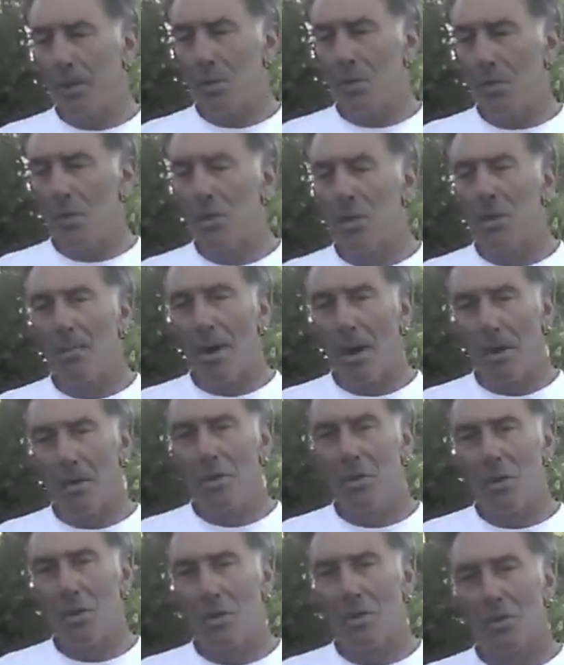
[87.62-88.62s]
Jerusalem
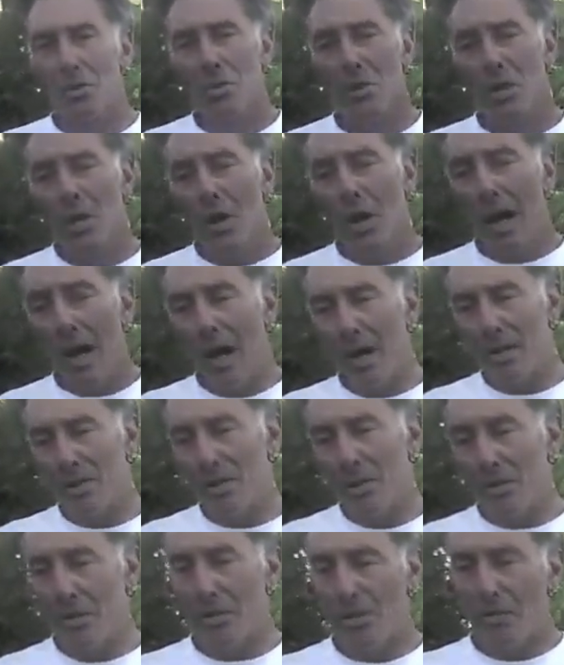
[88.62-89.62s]
artichokes,
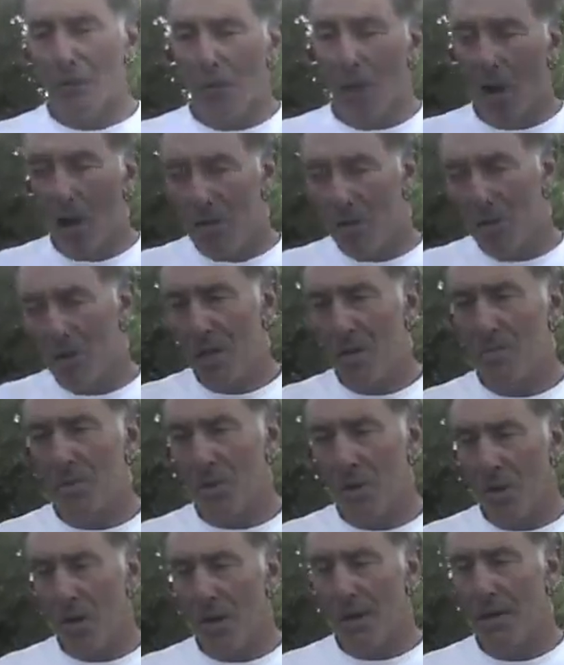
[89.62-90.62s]
as the frost
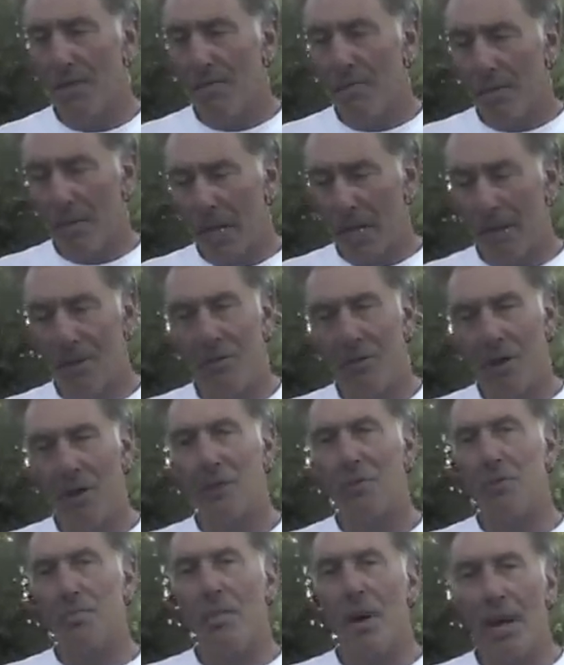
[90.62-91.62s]
comes on, that
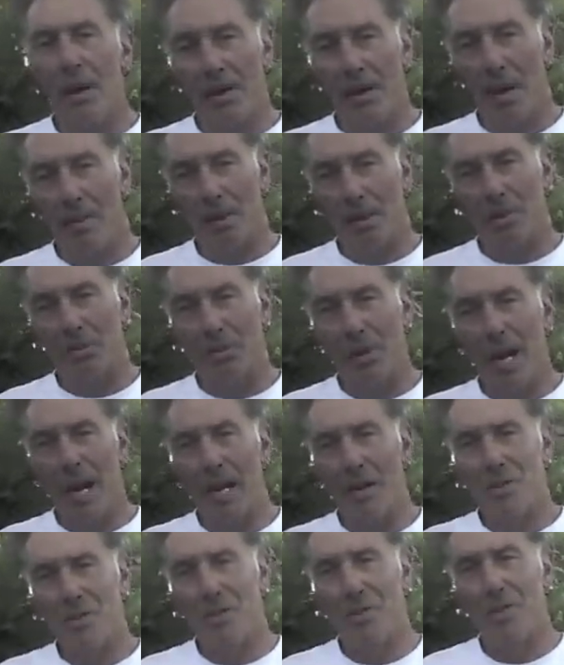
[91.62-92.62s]
triggers a biochemical
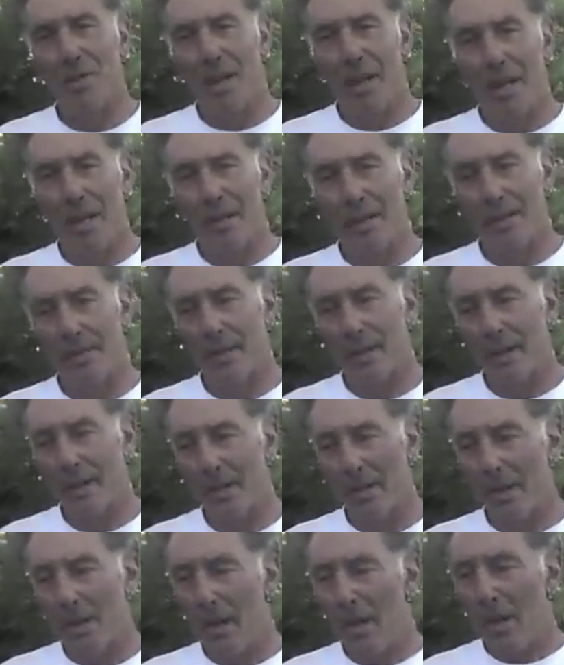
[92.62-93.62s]
reaction, and
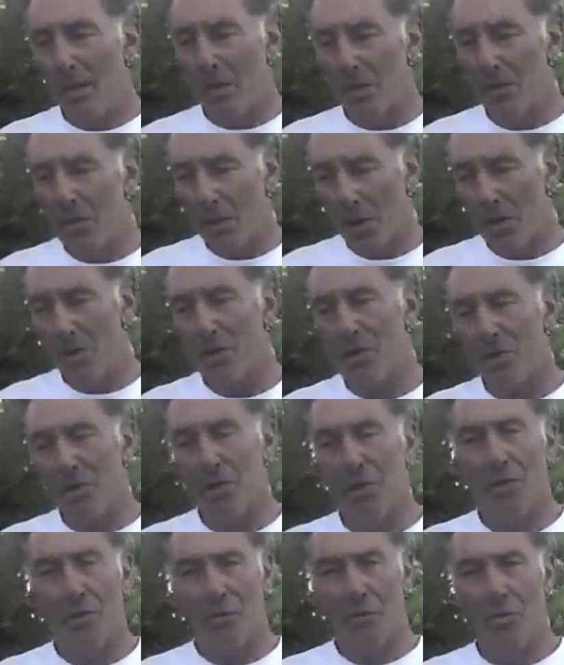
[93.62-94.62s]
the starches
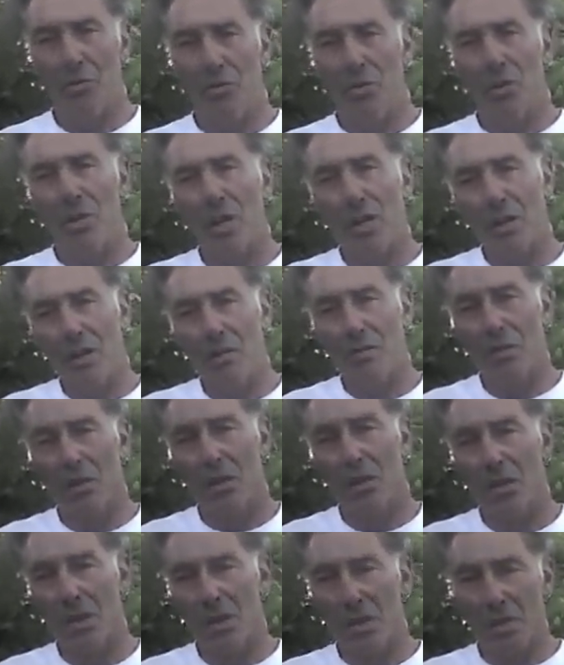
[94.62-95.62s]
in the roots get
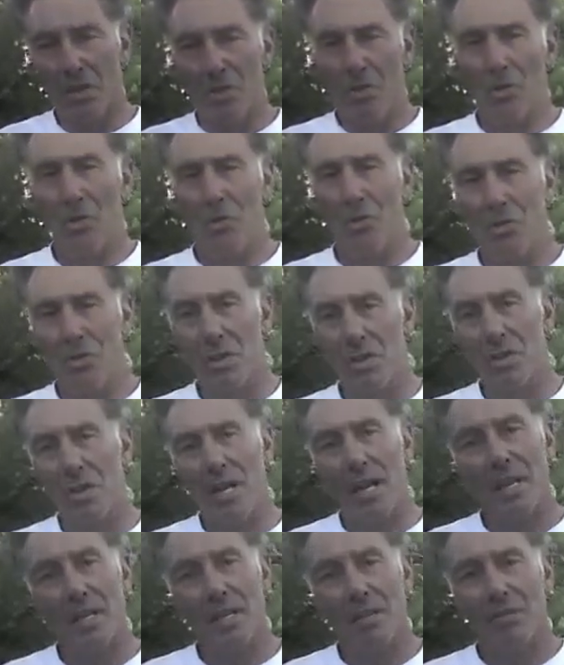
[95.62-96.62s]
converted into sugars as an
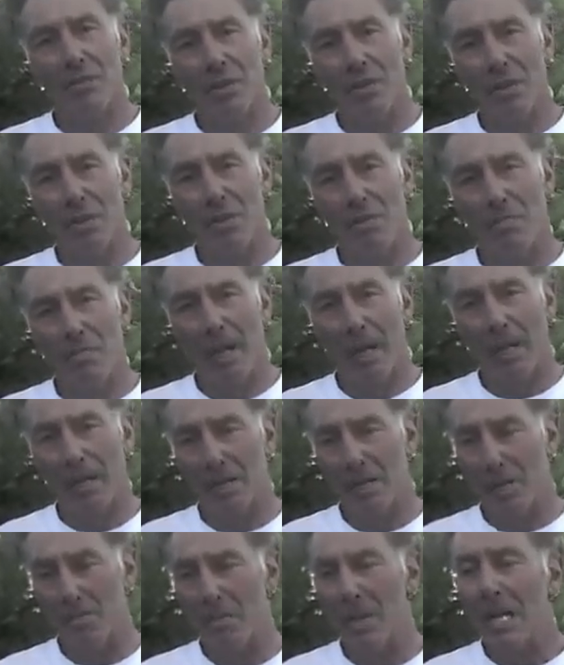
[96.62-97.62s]
antifreeze
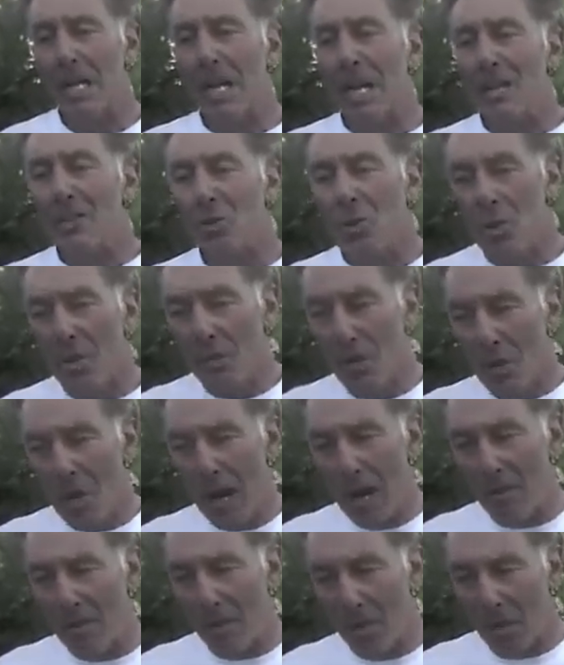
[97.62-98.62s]
mechanism. So if you
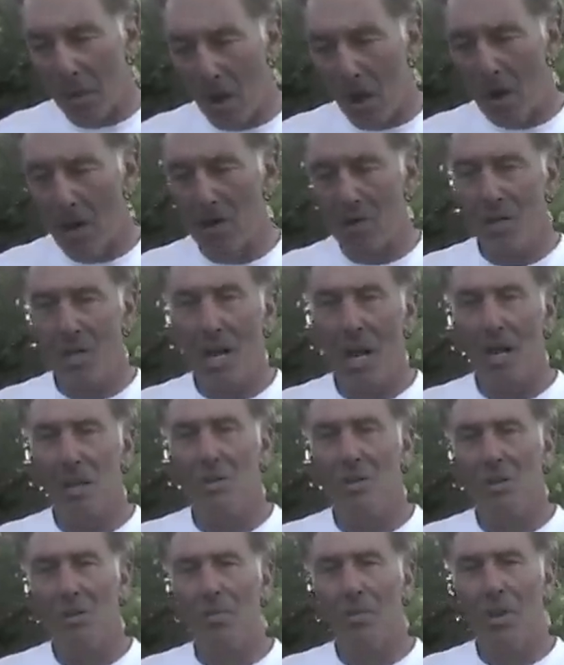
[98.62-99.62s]
have a large
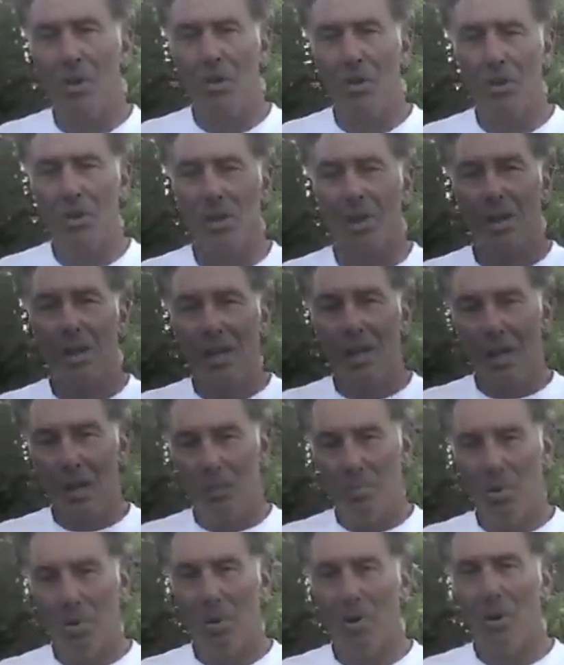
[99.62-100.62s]
calcium load
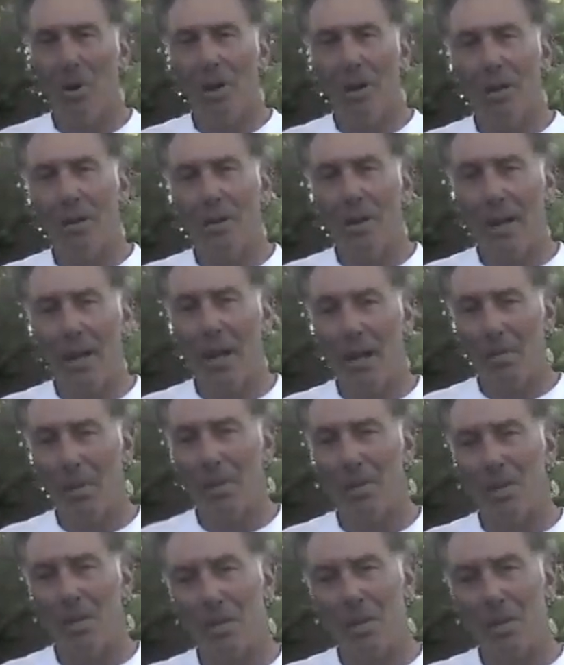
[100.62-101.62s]
and boron
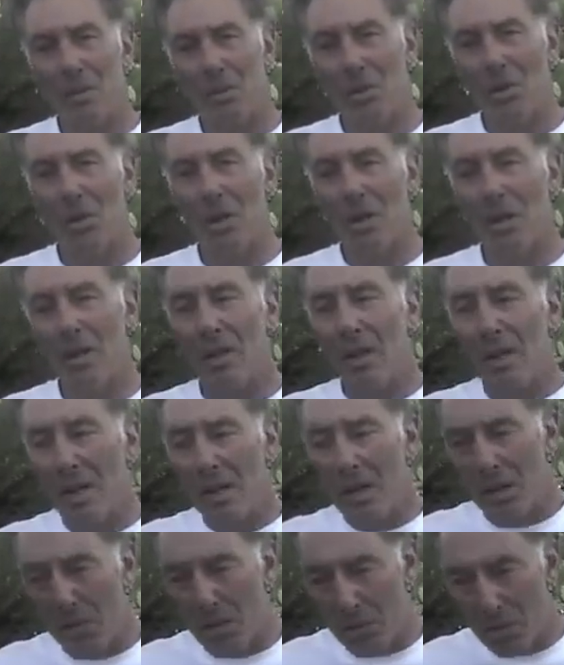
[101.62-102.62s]
elements in the soil,
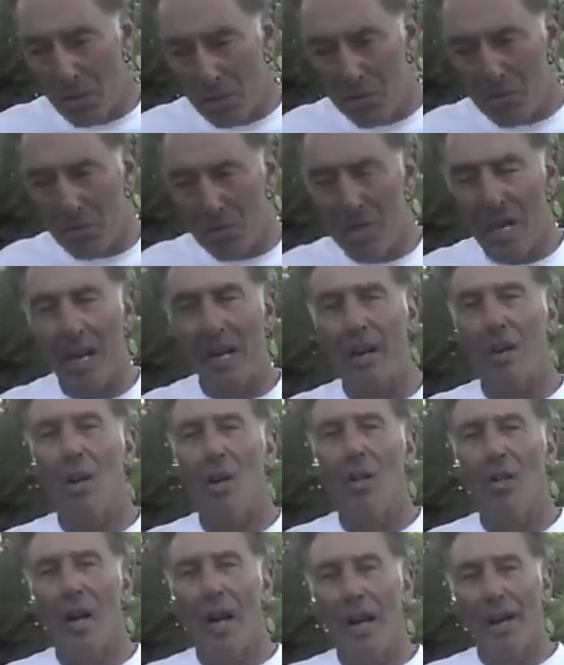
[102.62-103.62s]
the roots are taking
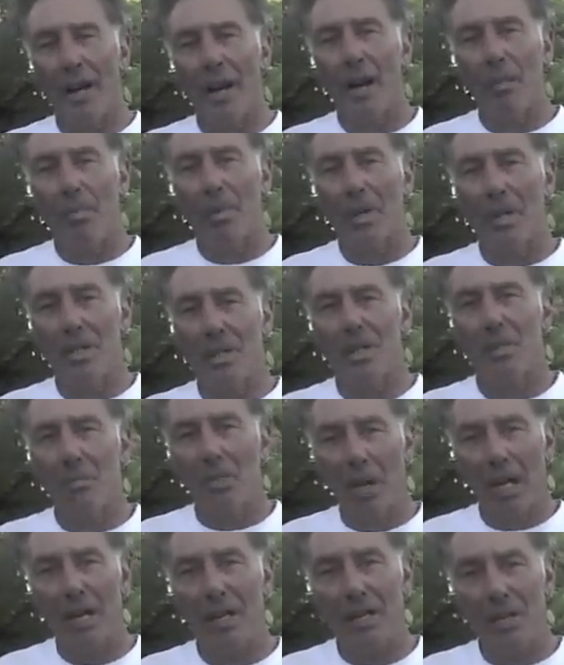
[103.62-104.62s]
all that up into the
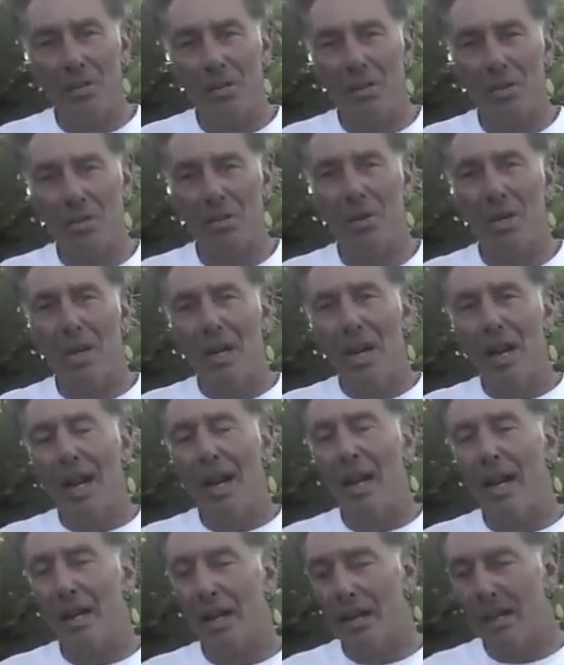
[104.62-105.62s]
plant tissue,
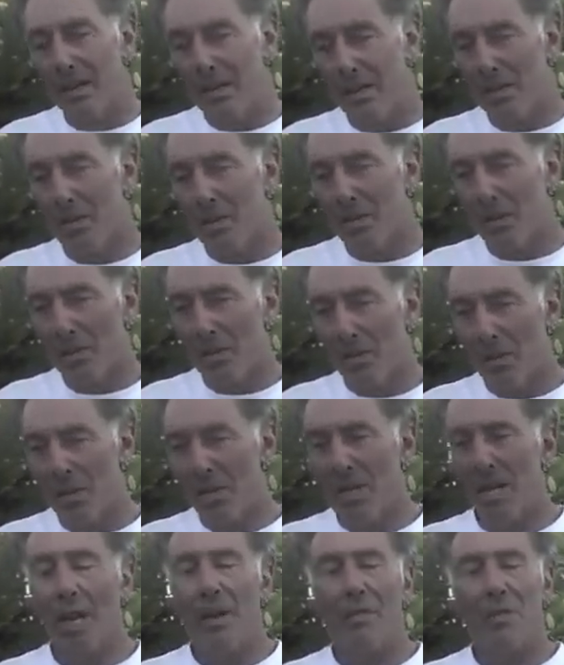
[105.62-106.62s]
and
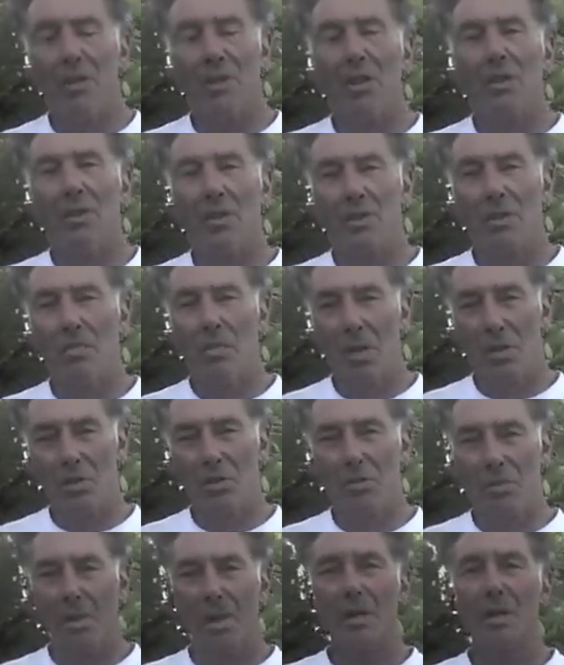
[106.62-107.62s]
the end result is a much
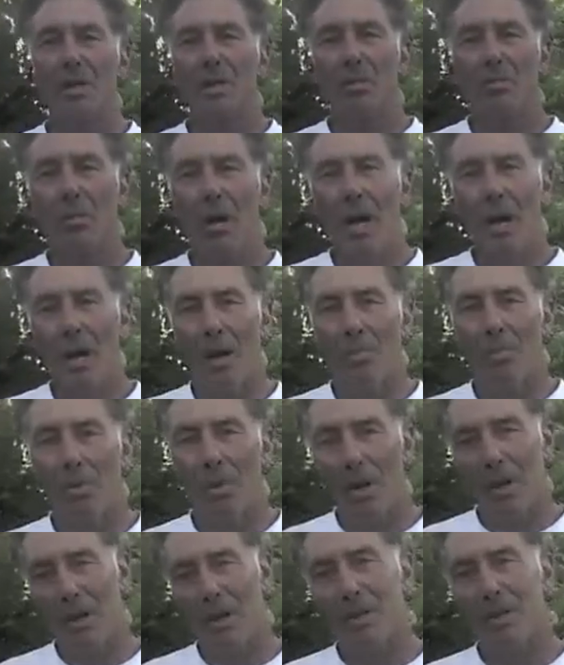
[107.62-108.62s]
sweeter
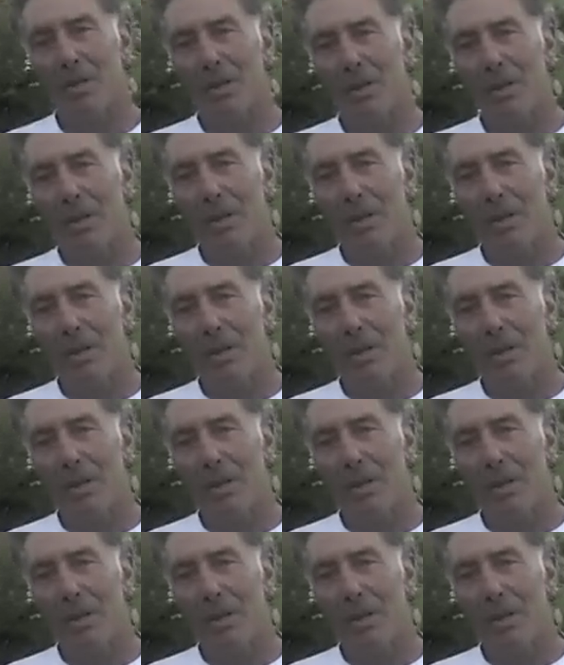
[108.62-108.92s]
product.